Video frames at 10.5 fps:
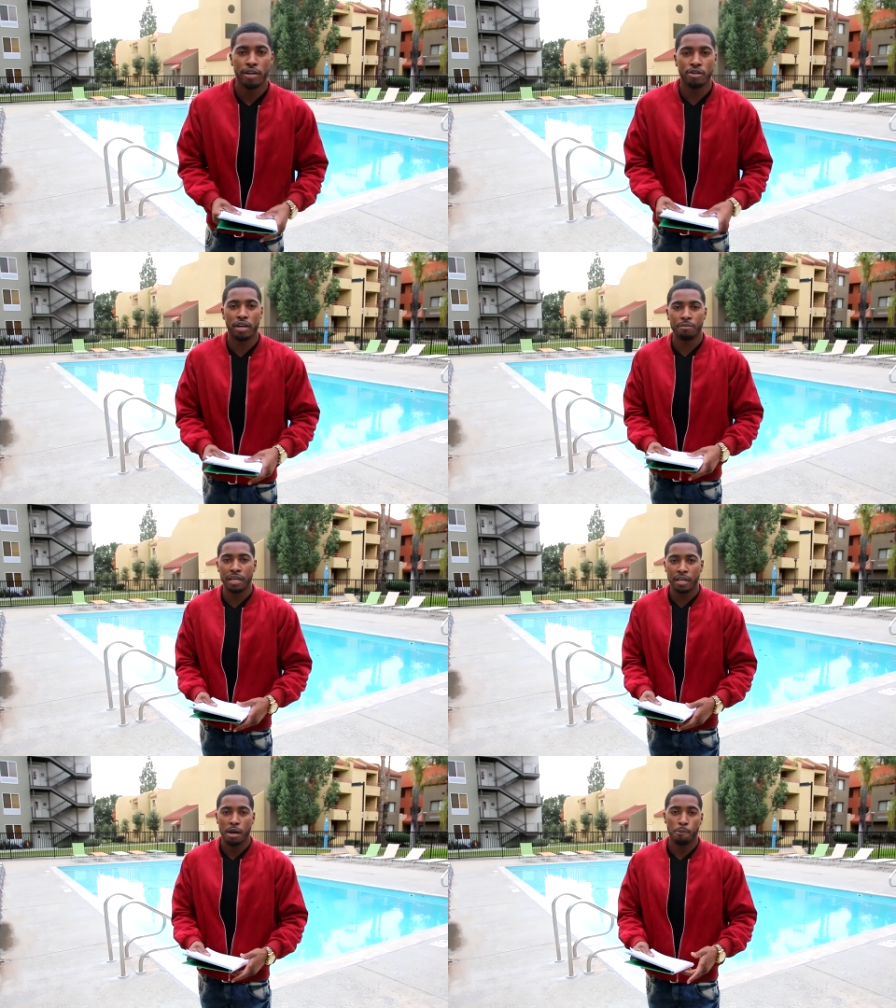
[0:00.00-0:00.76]
You know what I
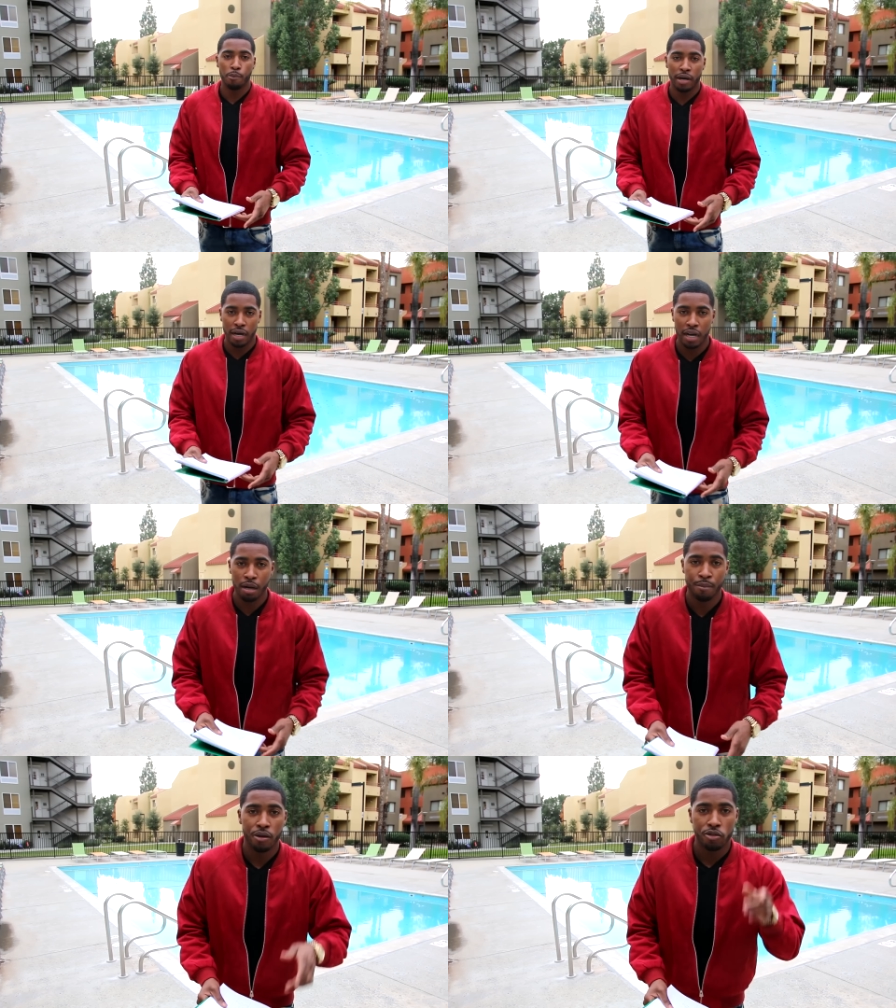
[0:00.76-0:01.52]
mean? But
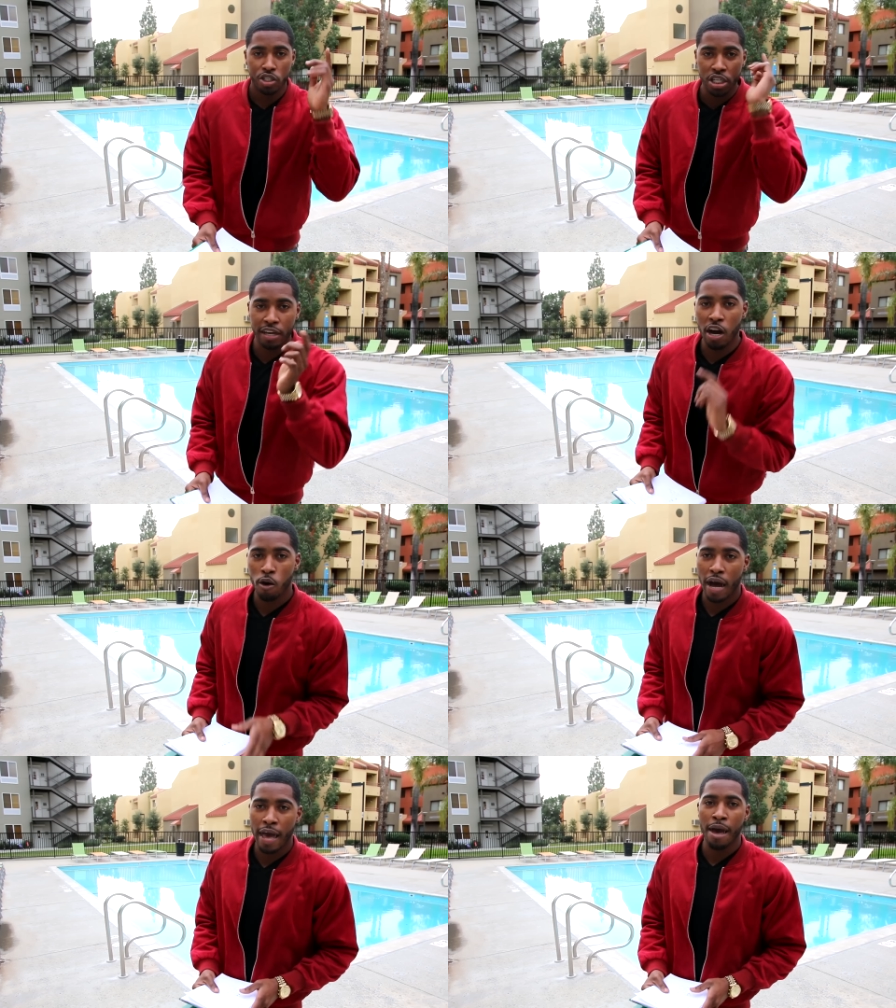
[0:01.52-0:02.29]
um, check
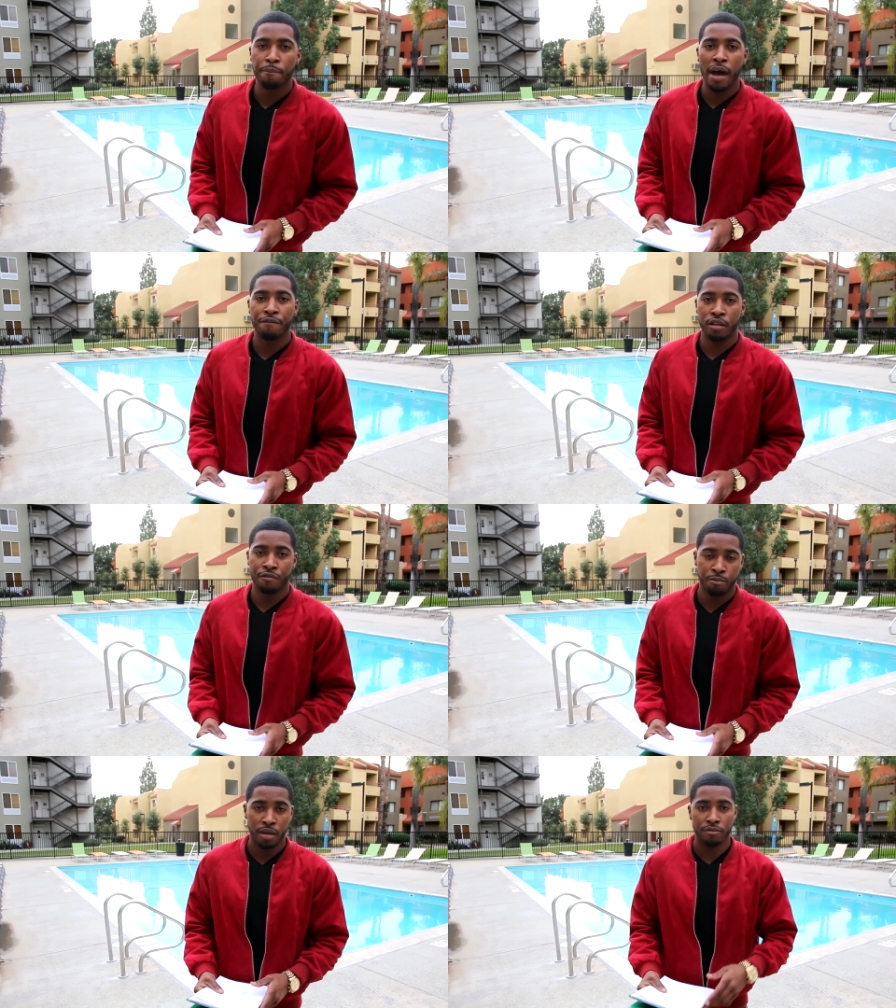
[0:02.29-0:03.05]
out at My
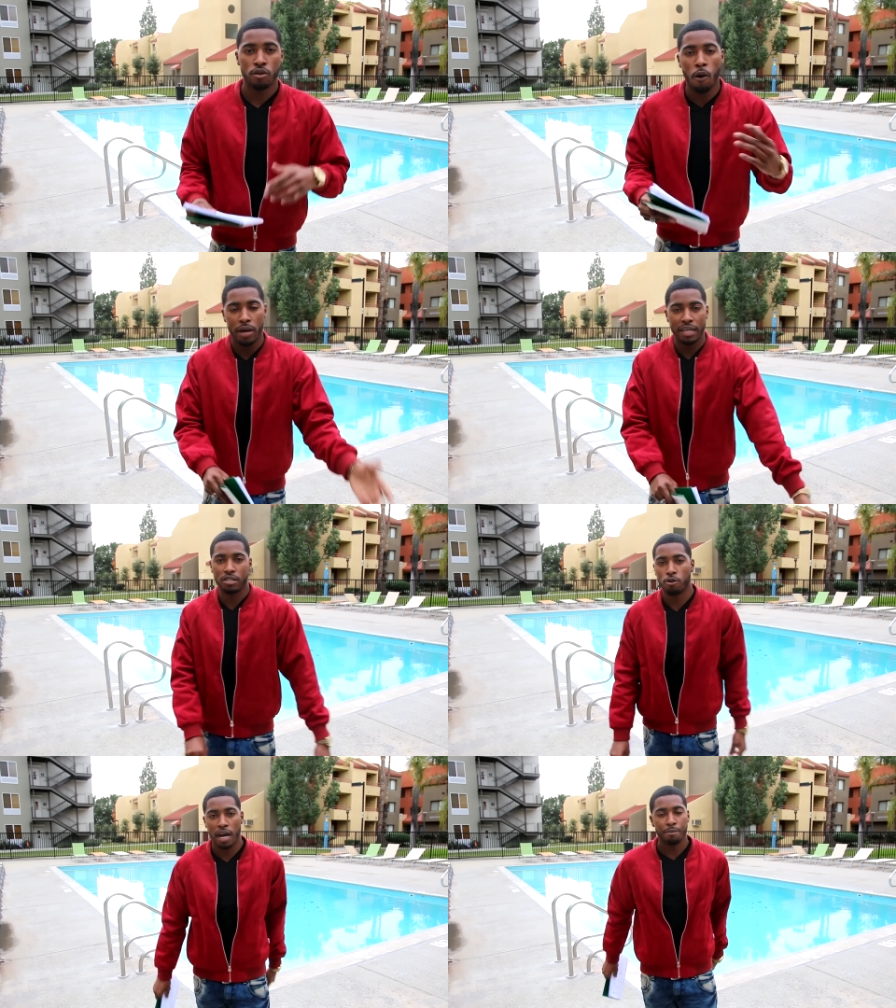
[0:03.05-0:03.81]
Fluffy Puffs on
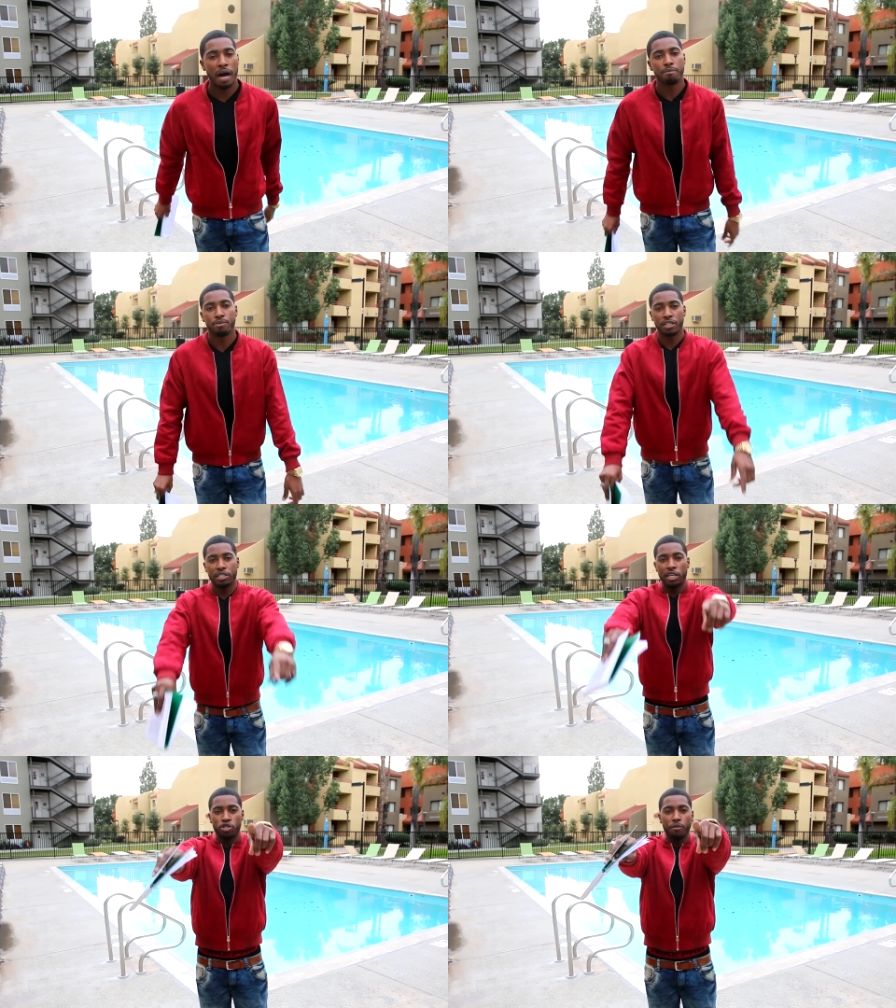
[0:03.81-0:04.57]
Instagram. I
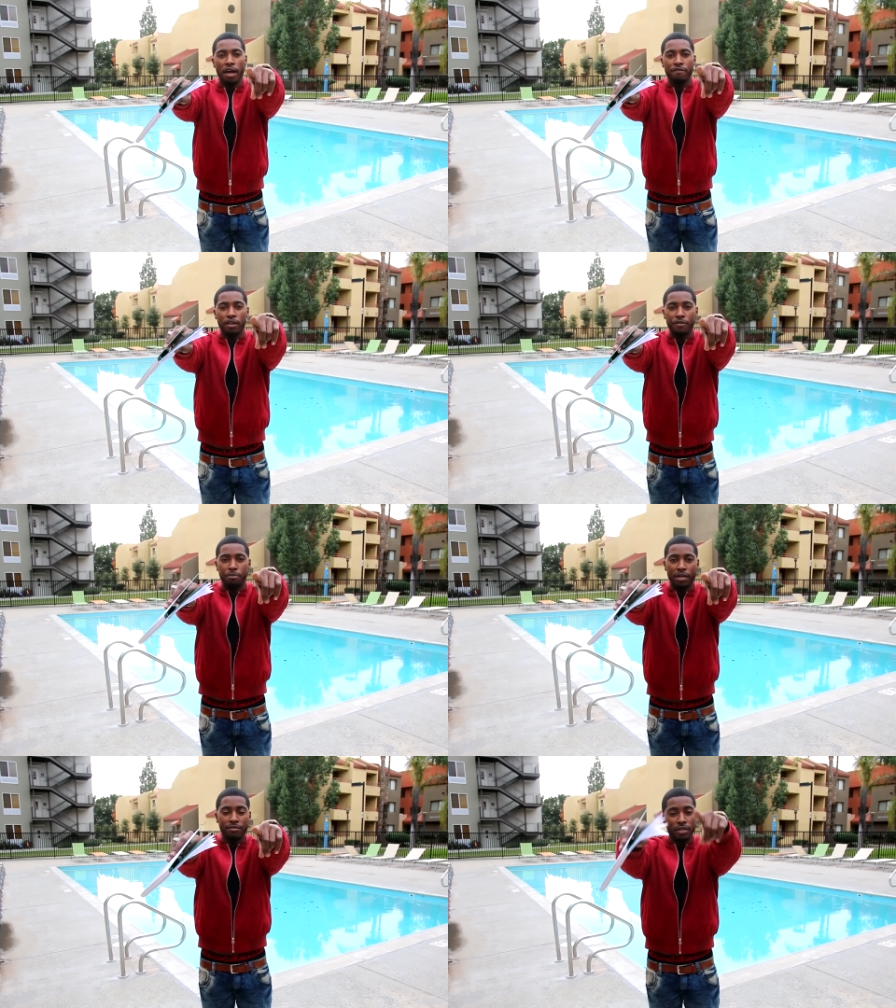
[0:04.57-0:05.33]
appreciate you, My Fluffy
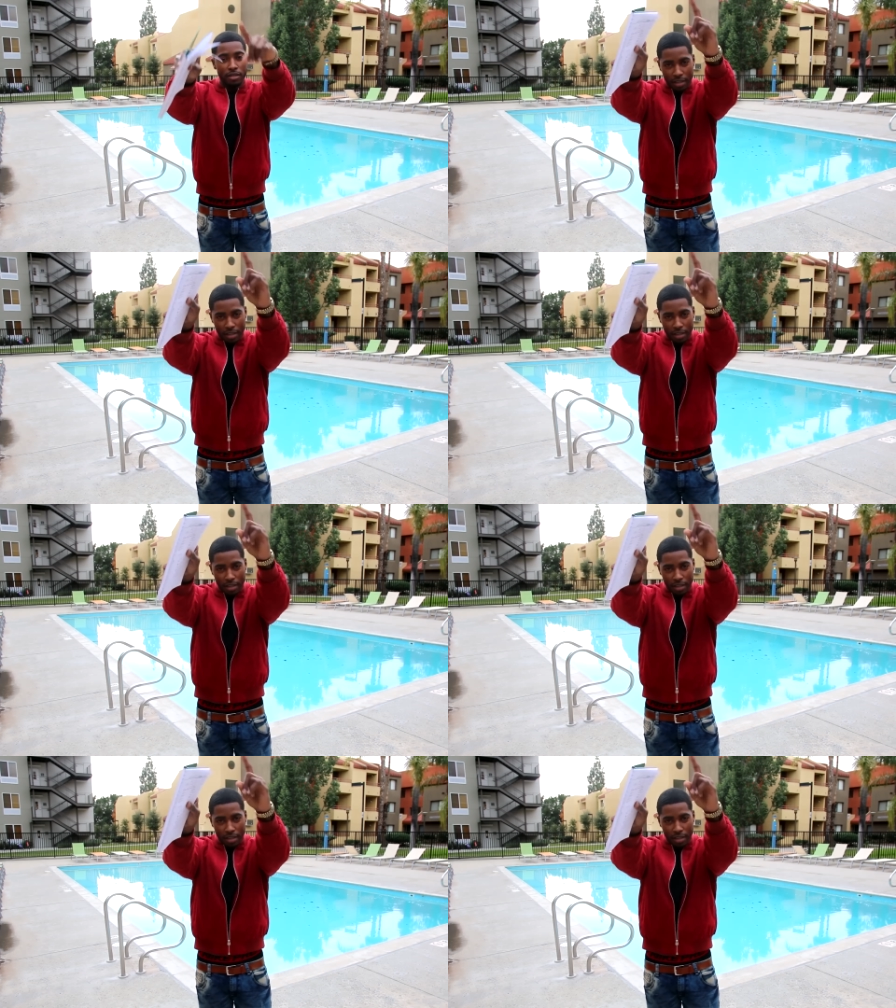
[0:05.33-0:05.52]
Puffs.